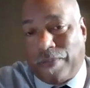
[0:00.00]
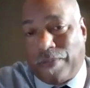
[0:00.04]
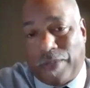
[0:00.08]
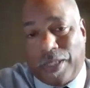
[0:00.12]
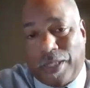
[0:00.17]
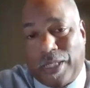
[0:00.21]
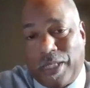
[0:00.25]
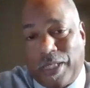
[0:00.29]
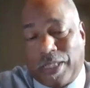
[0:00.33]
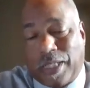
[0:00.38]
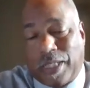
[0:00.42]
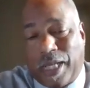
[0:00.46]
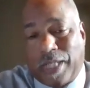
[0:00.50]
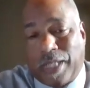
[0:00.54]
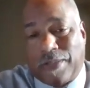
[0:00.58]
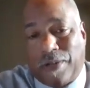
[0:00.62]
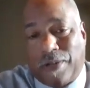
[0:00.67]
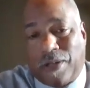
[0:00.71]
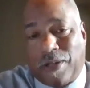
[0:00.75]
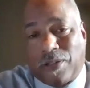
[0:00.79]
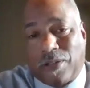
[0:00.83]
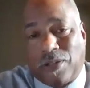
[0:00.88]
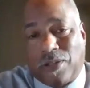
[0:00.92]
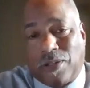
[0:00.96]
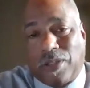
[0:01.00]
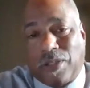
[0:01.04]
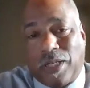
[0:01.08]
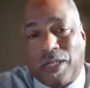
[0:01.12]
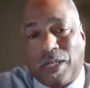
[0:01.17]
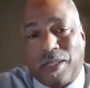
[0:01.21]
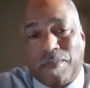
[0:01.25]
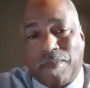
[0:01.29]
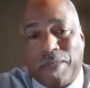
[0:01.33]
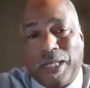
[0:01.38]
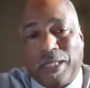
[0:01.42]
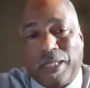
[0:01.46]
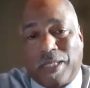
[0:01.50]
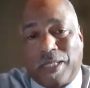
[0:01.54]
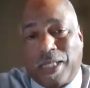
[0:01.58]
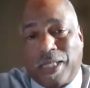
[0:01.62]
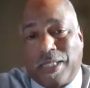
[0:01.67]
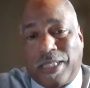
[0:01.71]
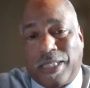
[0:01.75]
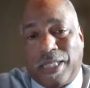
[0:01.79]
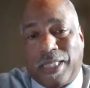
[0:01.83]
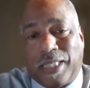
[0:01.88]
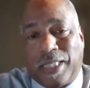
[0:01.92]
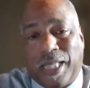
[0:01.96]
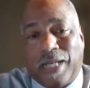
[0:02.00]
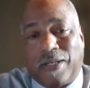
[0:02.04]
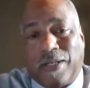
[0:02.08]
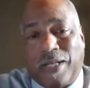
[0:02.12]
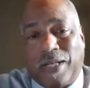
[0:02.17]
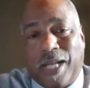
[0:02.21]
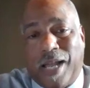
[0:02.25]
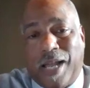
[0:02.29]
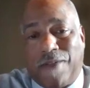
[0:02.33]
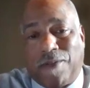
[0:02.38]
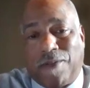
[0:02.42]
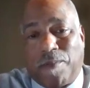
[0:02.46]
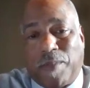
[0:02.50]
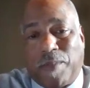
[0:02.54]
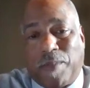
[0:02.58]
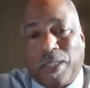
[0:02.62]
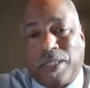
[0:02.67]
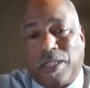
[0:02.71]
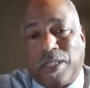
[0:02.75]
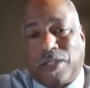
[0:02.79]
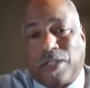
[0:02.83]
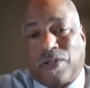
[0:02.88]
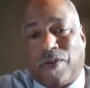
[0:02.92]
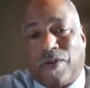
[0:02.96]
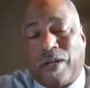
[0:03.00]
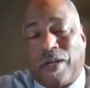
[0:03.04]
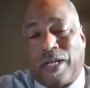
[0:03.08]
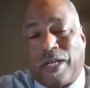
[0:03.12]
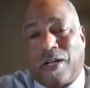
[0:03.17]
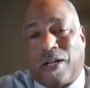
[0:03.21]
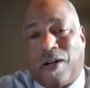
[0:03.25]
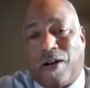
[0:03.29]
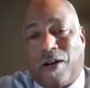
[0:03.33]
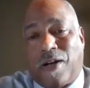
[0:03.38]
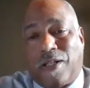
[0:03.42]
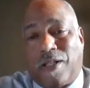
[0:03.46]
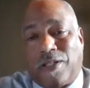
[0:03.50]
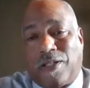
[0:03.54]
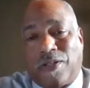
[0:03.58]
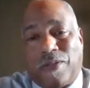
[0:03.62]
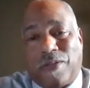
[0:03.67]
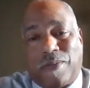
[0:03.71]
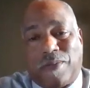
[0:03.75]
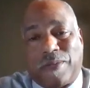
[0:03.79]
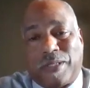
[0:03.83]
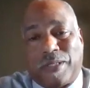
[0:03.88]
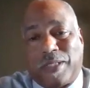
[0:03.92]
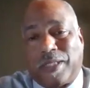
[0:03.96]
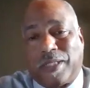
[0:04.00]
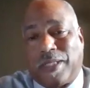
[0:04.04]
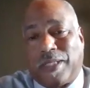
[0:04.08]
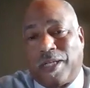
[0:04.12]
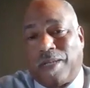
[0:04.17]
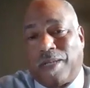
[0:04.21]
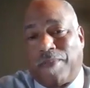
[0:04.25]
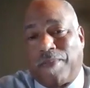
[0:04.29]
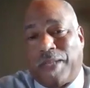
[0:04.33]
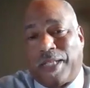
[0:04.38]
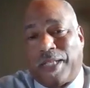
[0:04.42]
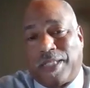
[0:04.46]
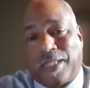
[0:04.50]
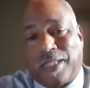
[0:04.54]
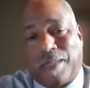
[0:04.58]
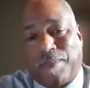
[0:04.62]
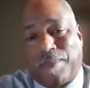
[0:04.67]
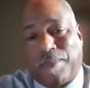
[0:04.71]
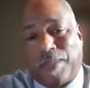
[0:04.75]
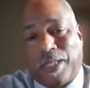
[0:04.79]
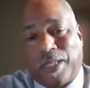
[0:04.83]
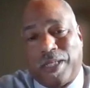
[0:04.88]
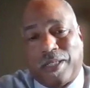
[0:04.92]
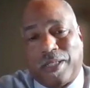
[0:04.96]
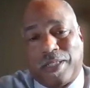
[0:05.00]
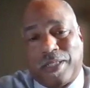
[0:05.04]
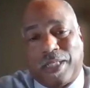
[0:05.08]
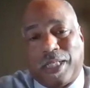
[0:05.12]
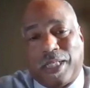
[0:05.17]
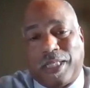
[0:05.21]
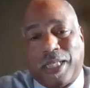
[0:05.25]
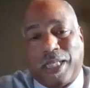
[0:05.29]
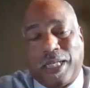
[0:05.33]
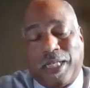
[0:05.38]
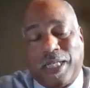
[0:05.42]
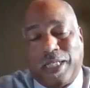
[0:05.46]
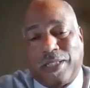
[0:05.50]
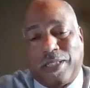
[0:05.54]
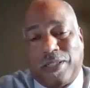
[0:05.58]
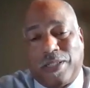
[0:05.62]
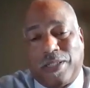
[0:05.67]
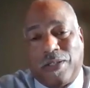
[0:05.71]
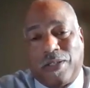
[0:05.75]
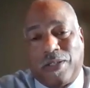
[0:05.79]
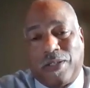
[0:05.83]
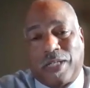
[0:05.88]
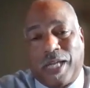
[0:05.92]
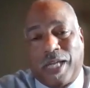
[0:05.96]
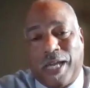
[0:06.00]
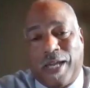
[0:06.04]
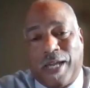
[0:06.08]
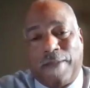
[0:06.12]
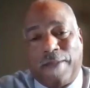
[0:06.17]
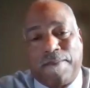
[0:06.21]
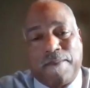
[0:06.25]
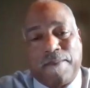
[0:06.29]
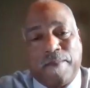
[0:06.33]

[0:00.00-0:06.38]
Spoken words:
this case, we're also telling them they said they don't have a business credit card, so that we're going to tell them that's something else that they need to look at.